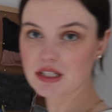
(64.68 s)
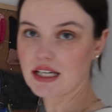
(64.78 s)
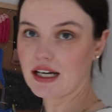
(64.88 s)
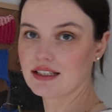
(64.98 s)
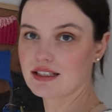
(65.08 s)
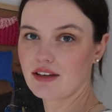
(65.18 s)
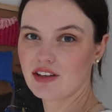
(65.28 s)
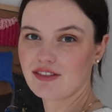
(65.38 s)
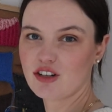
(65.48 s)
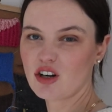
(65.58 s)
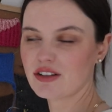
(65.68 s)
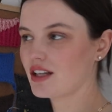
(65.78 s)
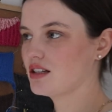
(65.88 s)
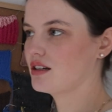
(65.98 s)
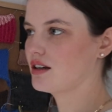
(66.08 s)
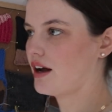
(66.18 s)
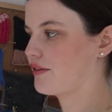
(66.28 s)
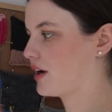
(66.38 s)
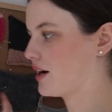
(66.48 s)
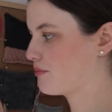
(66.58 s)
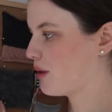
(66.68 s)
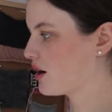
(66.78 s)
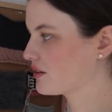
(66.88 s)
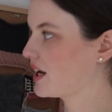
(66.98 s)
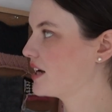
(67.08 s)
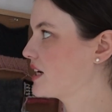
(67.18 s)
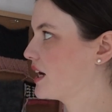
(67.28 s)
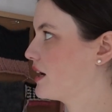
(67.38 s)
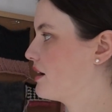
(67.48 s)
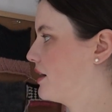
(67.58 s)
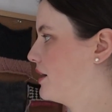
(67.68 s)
designs. If they've not, then I've kind of parked the idea.